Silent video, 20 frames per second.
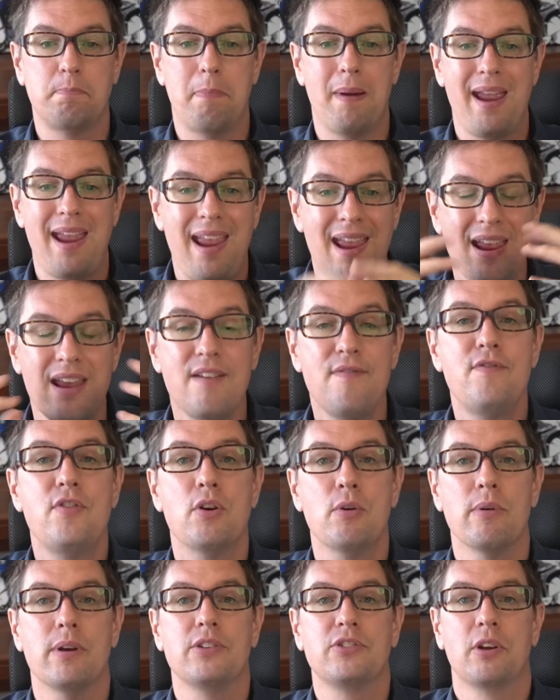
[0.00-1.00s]

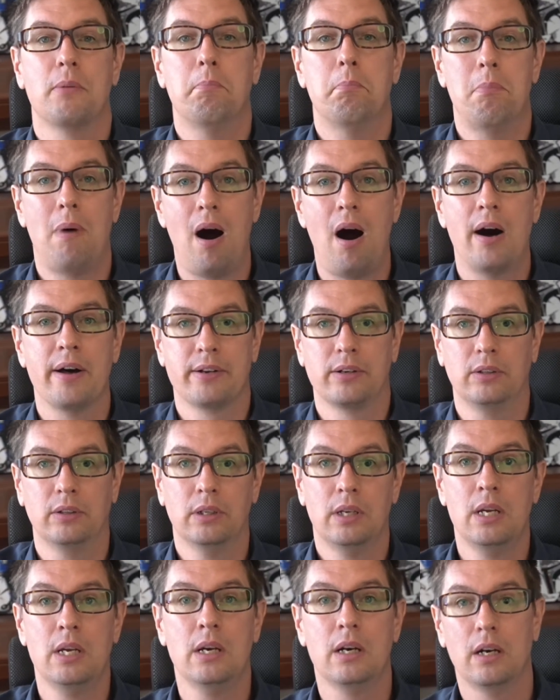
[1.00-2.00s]
behaviorism model
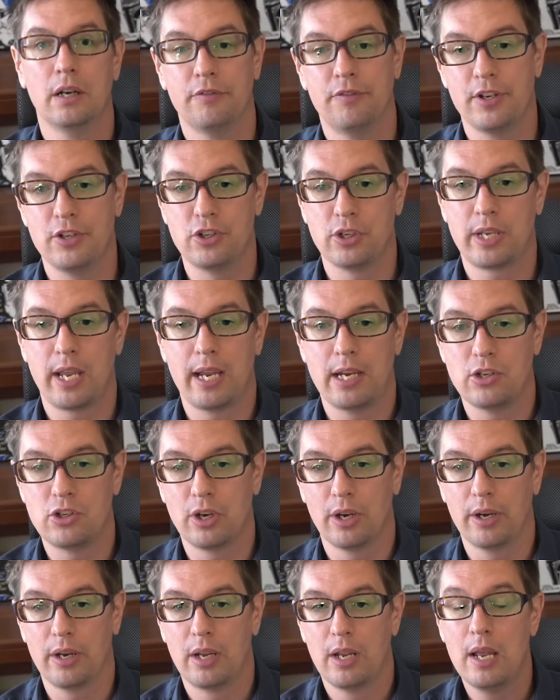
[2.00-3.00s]
of education.
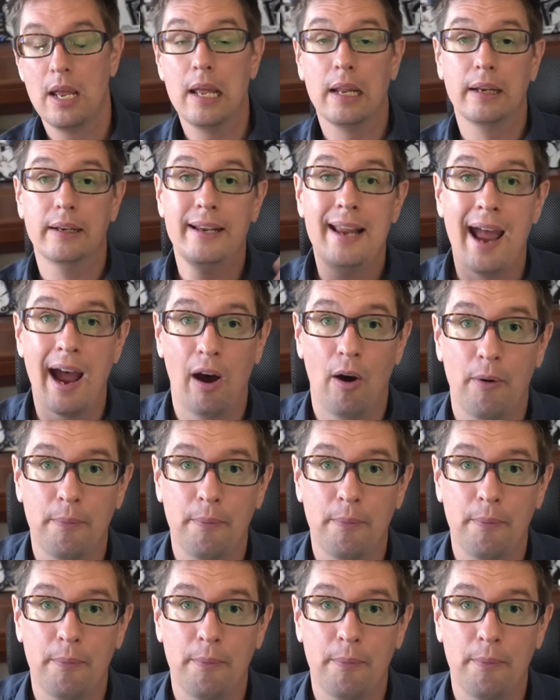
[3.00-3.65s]
Now,